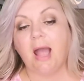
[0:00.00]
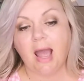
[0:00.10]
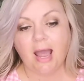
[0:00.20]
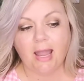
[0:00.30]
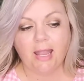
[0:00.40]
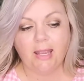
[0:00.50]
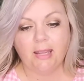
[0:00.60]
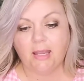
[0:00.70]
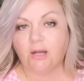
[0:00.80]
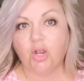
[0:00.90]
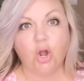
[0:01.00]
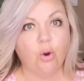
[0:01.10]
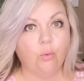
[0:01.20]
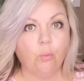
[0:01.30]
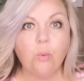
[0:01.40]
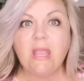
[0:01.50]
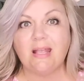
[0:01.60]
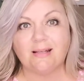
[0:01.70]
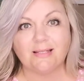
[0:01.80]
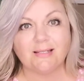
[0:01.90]
I can go
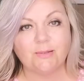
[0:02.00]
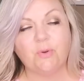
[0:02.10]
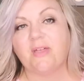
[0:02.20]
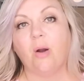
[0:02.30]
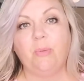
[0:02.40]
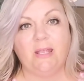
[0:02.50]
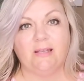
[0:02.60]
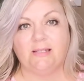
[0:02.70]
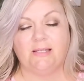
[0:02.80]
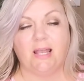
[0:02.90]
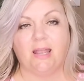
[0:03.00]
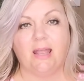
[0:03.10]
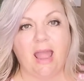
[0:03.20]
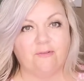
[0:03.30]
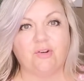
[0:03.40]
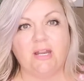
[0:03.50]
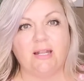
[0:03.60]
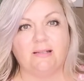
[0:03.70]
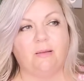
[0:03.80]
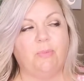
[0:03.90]
weeks without being sick after
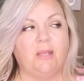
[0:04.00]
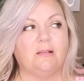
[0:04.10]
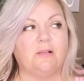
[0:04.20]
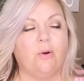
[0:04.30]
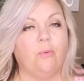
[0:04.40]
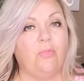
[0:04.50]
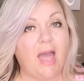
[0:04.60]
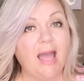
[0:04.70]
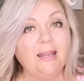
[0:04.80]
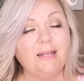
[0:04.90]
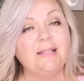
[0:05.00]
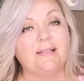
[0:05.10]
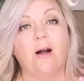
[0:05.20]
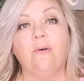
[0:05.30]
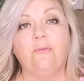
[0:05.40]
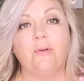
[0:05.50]
eating something. So that in itself,